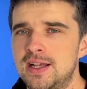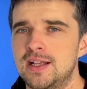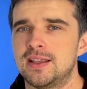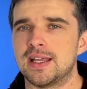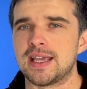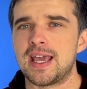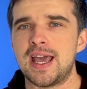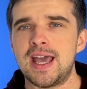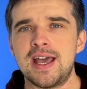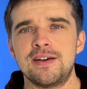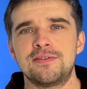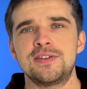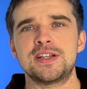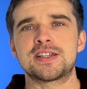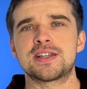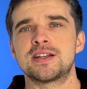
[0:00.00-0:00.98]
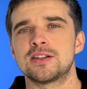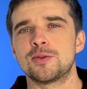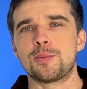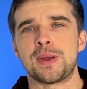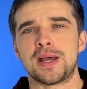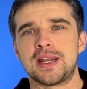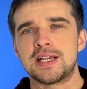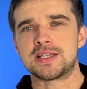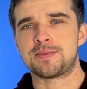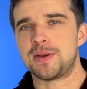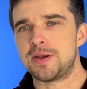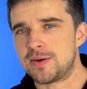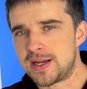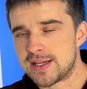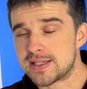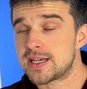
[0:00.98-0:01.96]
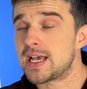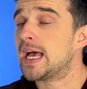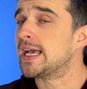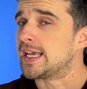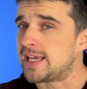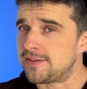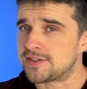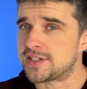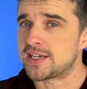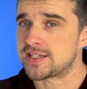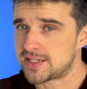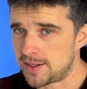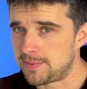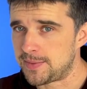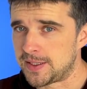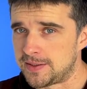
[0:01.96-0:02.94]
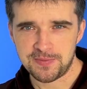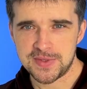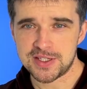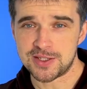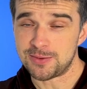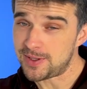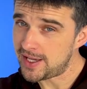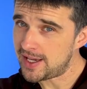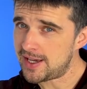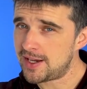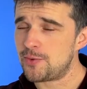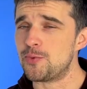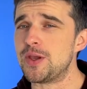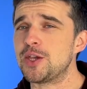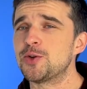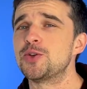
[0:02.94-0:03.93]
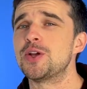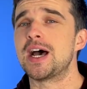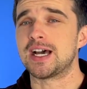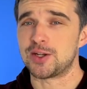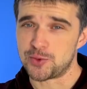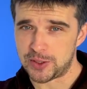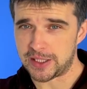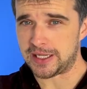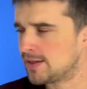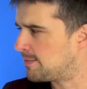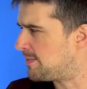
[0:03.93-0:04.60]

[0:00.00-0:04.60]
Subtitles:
Like every single bad experience gives us something. So here we could agree.